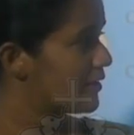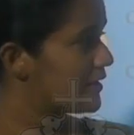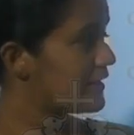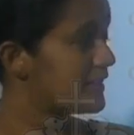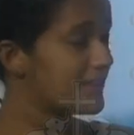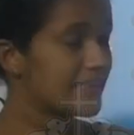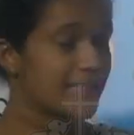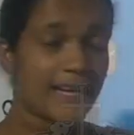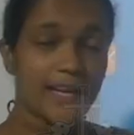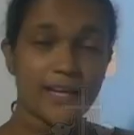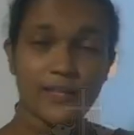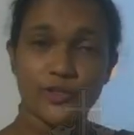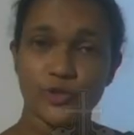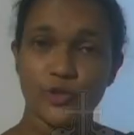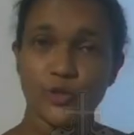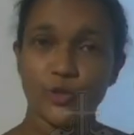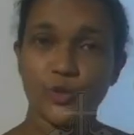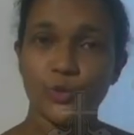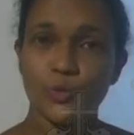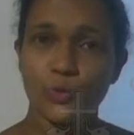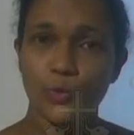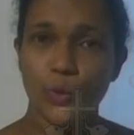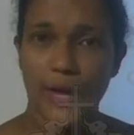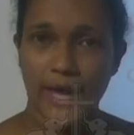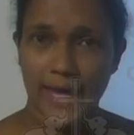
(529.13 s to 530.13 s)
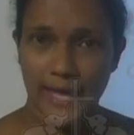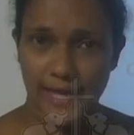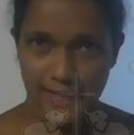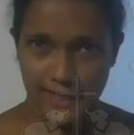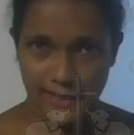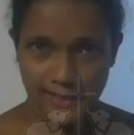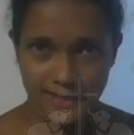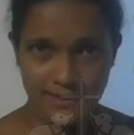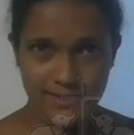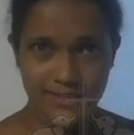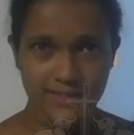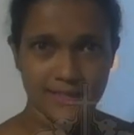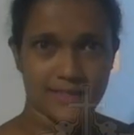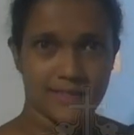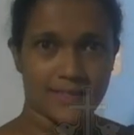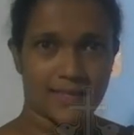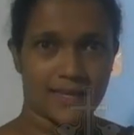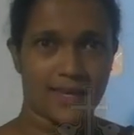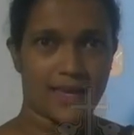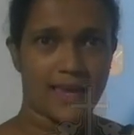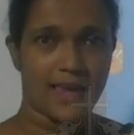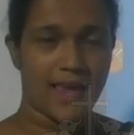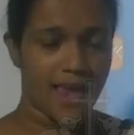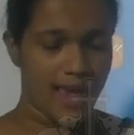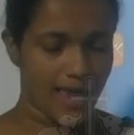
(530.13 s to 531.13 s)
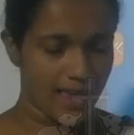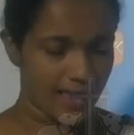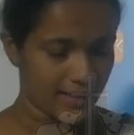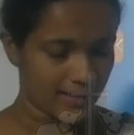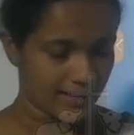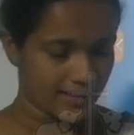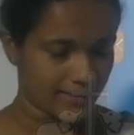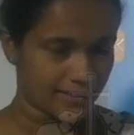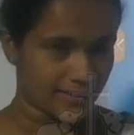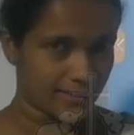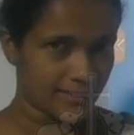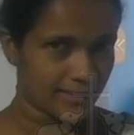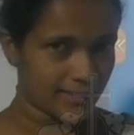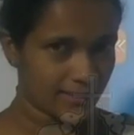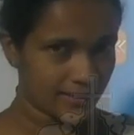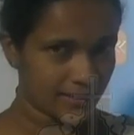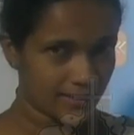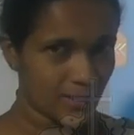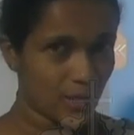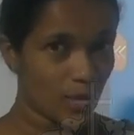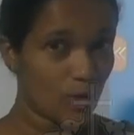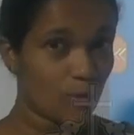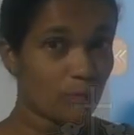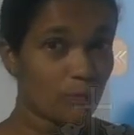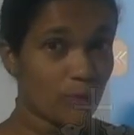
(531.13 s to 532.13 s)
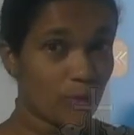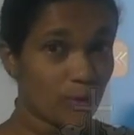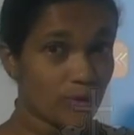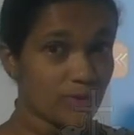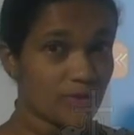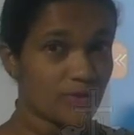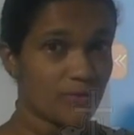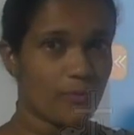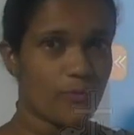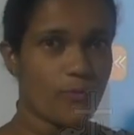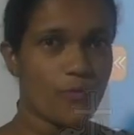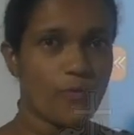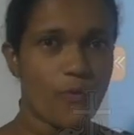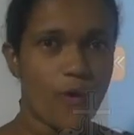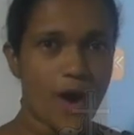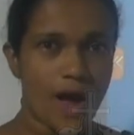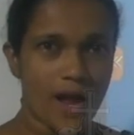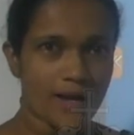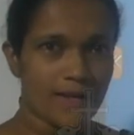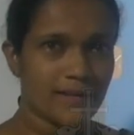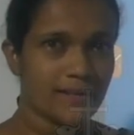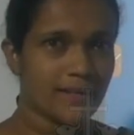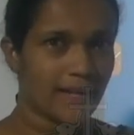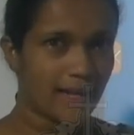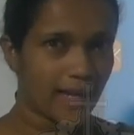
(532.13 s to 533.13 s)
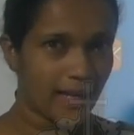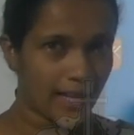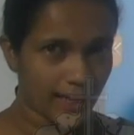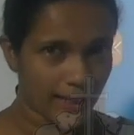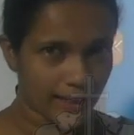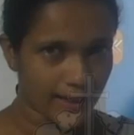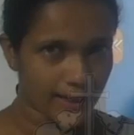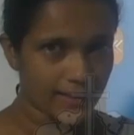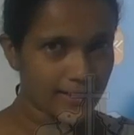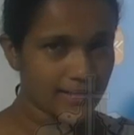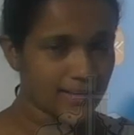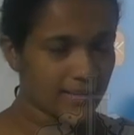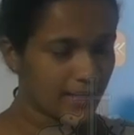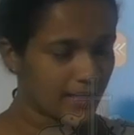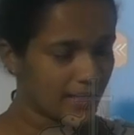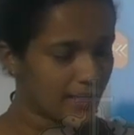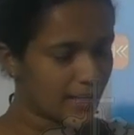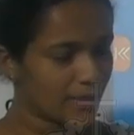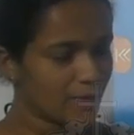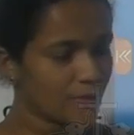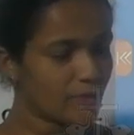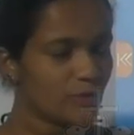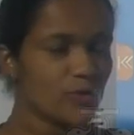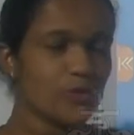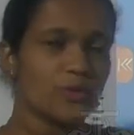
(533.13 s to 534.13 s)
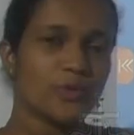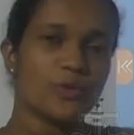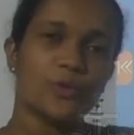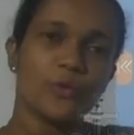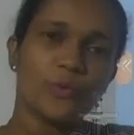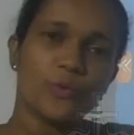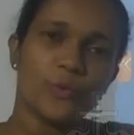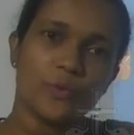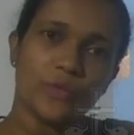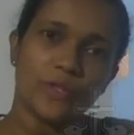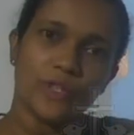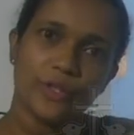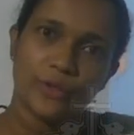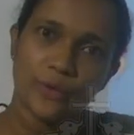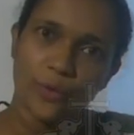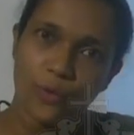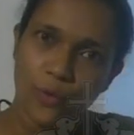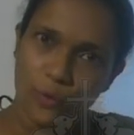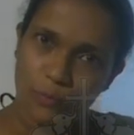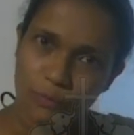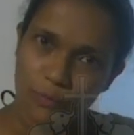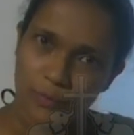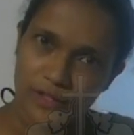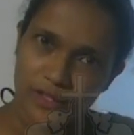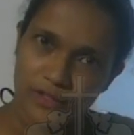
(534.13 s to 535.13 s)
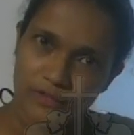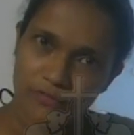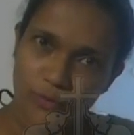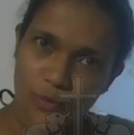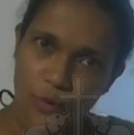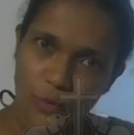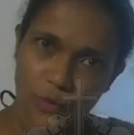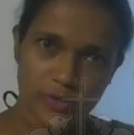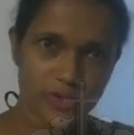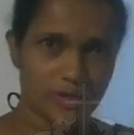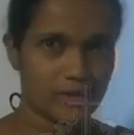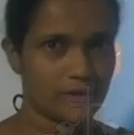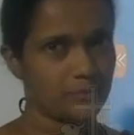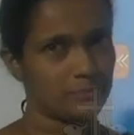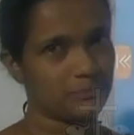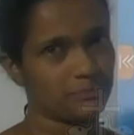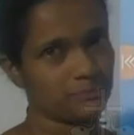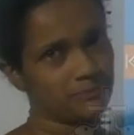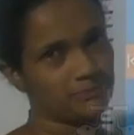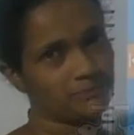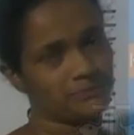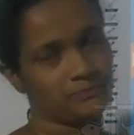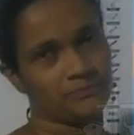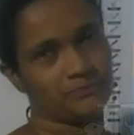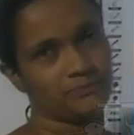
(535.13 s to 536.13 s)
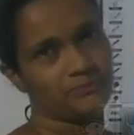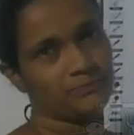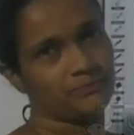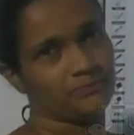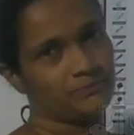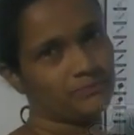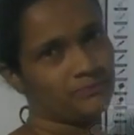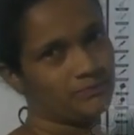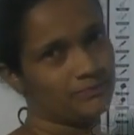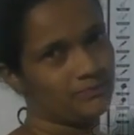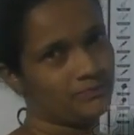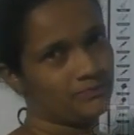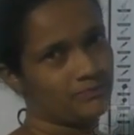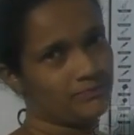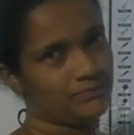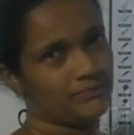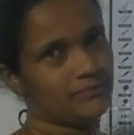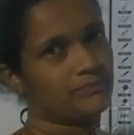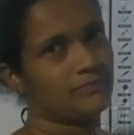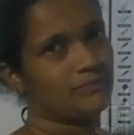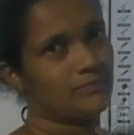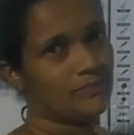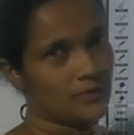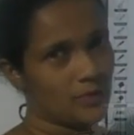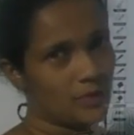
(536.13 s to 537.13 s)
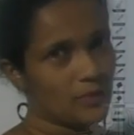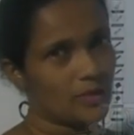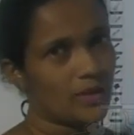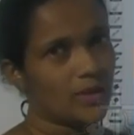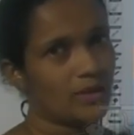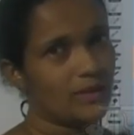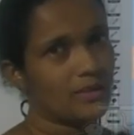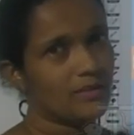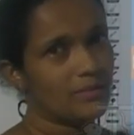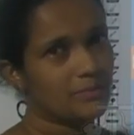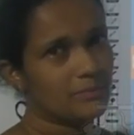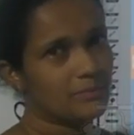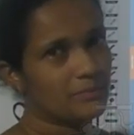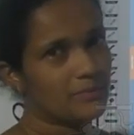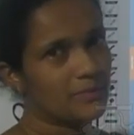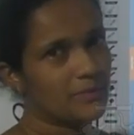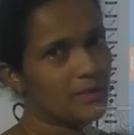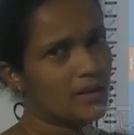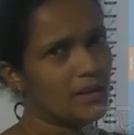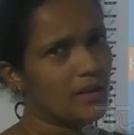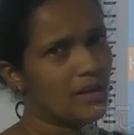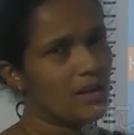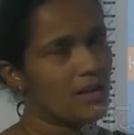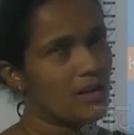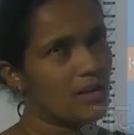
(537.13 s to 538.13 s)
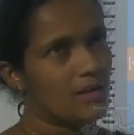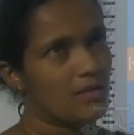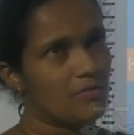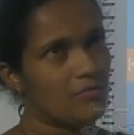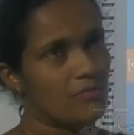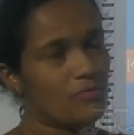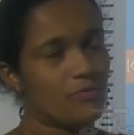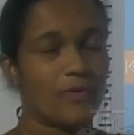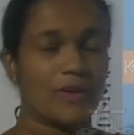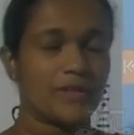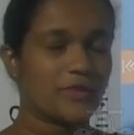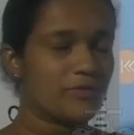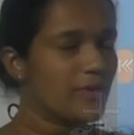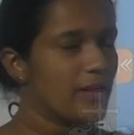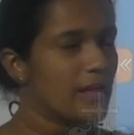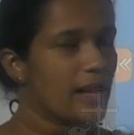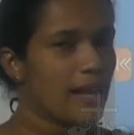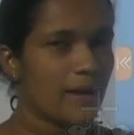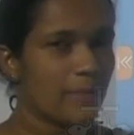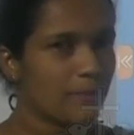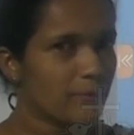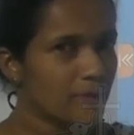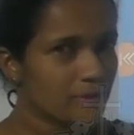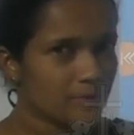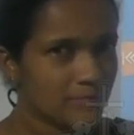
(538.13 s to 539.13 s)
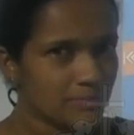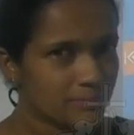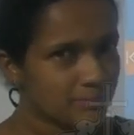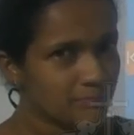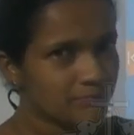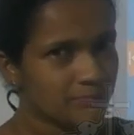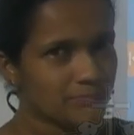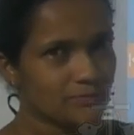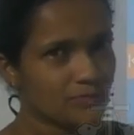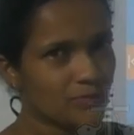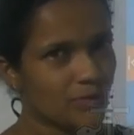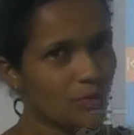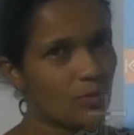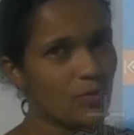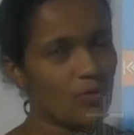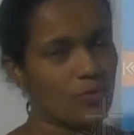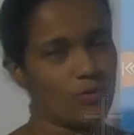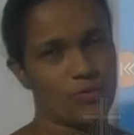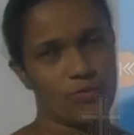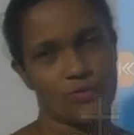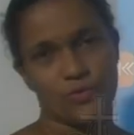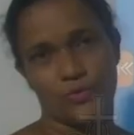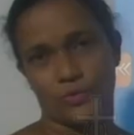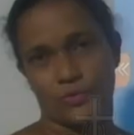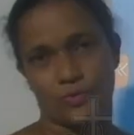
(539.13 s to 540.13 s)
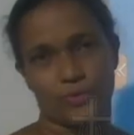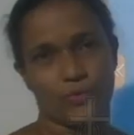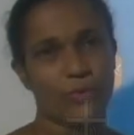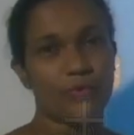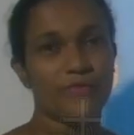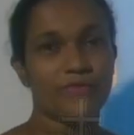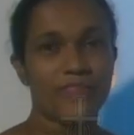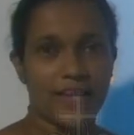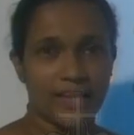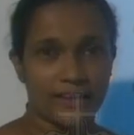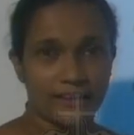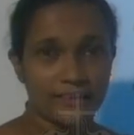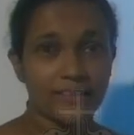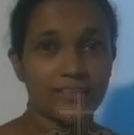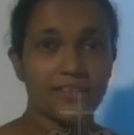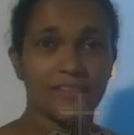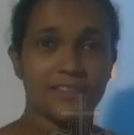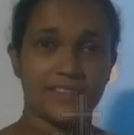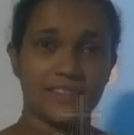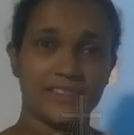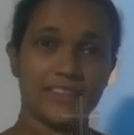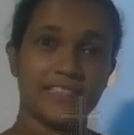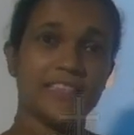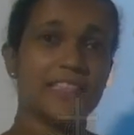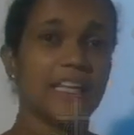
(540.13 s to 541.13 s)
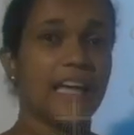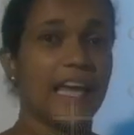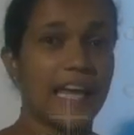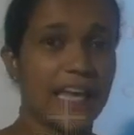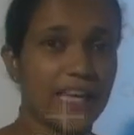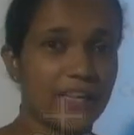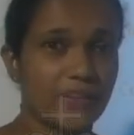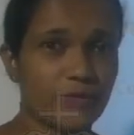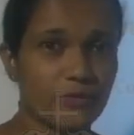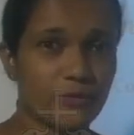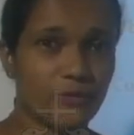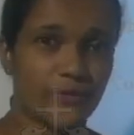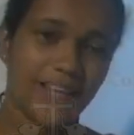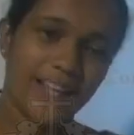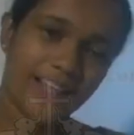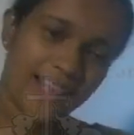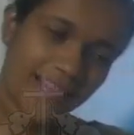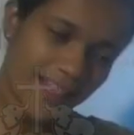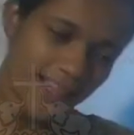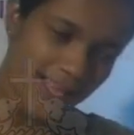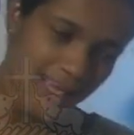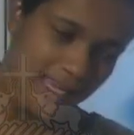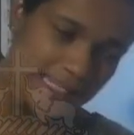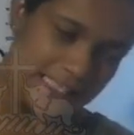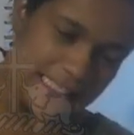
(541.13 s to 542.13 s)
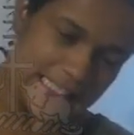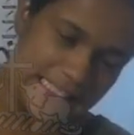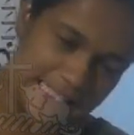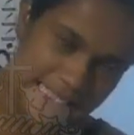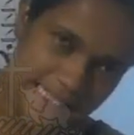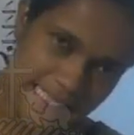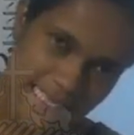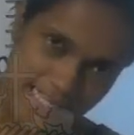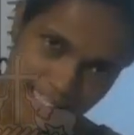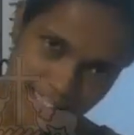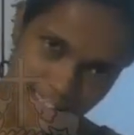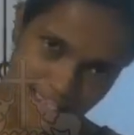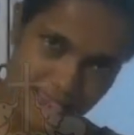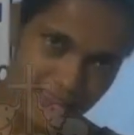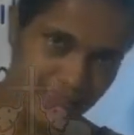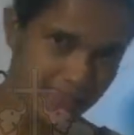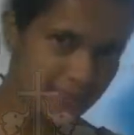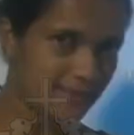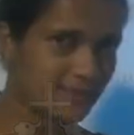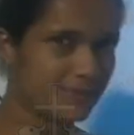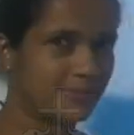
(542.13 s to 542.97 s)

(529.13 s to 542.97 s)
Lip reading: take 2 eggs and put 1 egg into the normal water. Okay. What will happen? All know that the egg will sink.